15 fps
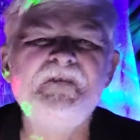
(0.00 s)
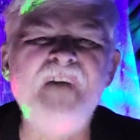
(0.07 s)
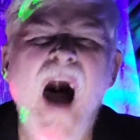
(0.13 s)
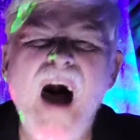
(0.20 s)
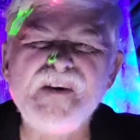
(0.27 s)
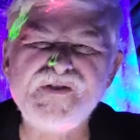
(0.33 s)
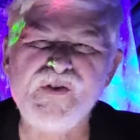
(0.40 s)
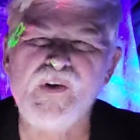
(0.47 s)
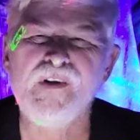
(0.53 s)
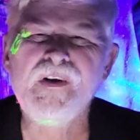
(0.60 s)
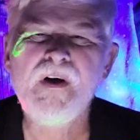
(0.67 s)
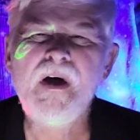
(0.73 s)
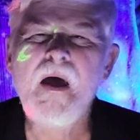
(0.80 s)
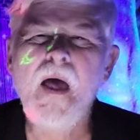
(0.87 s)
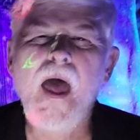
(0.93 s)
fossil
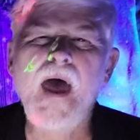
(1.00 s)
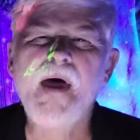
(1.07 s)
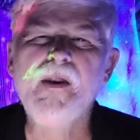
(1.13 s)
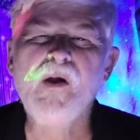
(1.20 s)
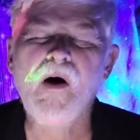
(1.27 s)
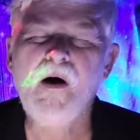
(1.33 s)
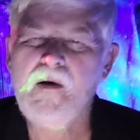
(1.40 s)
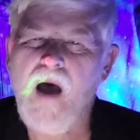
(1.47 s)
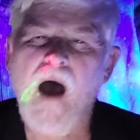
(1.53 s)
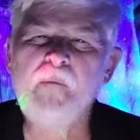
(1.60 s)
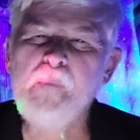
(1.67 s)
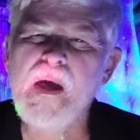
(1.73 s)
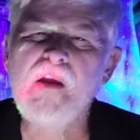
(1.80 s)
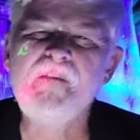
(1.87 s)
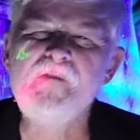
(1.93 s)
and uh,
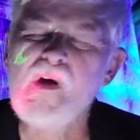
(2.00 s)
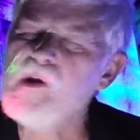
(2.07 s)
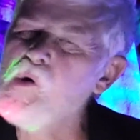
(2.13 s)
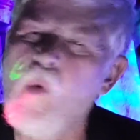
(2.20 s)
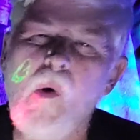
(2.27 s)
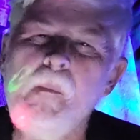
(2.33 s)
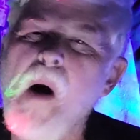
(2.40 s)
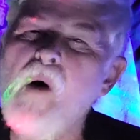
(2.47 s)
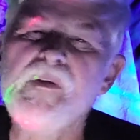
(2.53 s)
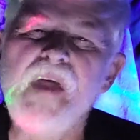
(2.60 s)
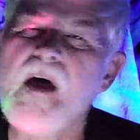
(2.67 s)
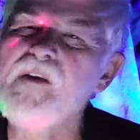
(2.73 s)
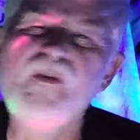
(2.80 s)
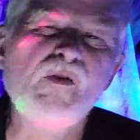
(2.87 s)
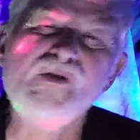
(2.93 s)
I've made a video about
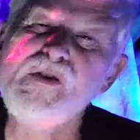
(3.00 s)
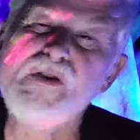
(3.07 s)
that too.